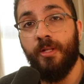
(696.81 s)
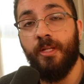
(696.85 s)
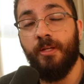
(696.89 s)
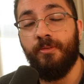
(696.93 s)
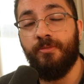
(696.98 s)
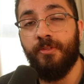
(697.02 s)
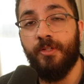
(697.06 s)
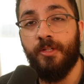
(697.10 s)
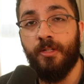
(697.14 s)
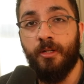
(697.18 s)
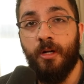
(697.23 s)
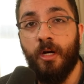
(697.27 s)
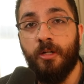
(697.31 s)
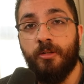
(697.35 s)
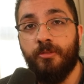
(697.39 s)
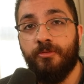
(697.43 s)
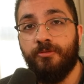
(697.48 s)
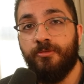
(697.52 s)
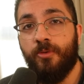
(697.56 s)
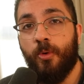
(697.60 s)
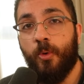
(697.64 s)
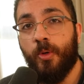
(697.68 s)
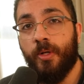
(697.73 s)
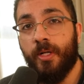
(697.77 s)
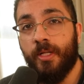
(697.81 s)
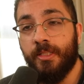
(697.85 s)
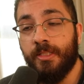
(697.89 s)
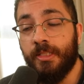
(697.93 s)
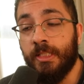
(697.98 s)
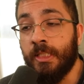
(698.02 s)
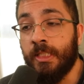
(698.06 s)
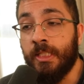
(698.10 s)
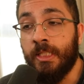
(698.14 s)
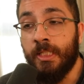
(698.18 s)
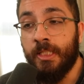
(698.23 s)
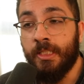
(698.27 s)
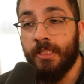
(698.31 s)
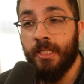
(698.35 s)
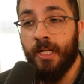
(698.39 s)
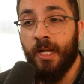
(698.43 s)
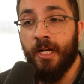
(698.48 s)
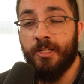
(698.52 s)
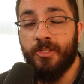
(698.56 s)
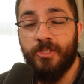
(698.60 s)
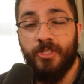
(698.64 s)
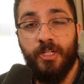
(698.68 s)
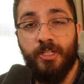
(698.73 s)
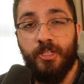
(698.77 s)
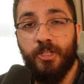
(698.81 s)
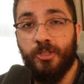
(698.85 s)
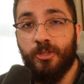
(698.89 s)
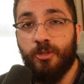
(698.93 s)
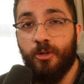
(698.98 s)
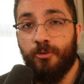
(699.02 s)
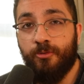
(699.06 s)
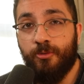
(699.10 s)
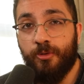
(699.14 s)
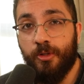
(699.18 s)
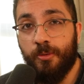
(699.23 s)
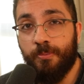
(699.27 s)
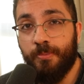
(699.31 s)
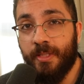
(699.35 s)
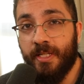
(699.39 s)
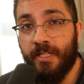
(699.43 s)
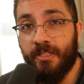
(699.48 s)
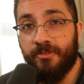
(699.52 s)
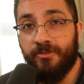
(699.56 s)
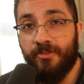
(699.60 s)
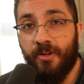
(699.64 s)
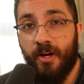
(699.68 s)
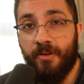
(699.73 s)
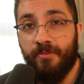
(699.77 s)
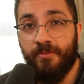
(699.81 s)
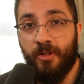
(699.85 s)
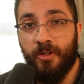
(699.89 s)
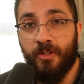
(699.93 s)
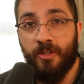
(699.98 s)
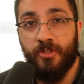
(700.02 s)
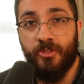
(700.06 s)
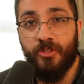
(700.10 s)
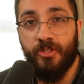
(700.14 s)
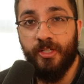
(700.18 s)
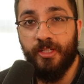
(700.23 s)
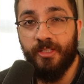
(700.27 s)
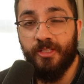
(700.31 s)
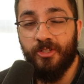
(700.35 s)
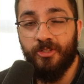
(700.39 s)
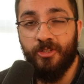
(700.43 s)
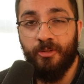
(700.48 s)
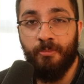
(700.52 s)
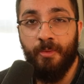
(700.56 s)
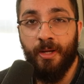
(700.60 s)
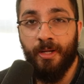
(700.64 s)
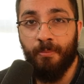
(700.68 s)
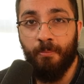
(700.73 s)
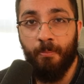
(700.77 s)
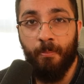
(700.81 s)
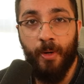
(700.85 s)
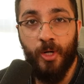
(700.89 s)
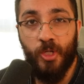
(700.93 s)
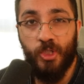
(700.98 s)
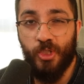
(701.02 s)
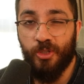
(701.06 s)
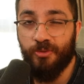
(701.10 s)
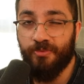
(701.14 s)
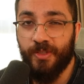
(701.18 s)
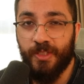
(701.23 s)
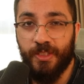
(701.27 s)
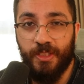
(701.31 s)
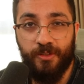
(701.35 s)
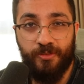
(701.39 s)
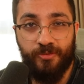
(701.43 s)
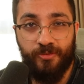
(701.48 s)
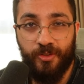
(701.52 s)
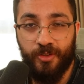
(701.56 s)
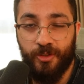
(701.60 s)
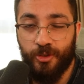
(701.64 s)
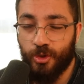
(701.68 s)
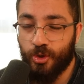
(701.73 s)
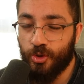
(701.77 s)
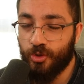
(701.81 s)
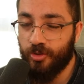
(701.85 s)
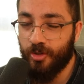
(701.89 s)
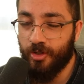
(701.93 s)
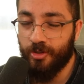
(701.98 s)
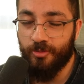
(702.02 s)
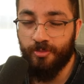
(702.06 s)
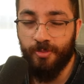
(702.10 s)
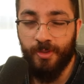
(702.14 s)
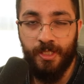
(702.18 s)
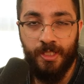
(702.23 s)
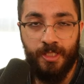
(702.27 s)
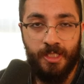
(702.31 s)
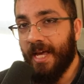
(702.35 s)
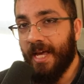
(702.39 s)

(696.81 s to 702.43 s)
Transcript: If you cannot afford it, then I'd say just go for the P S five. Honestly, it doesn't make much of a difference. Trust me,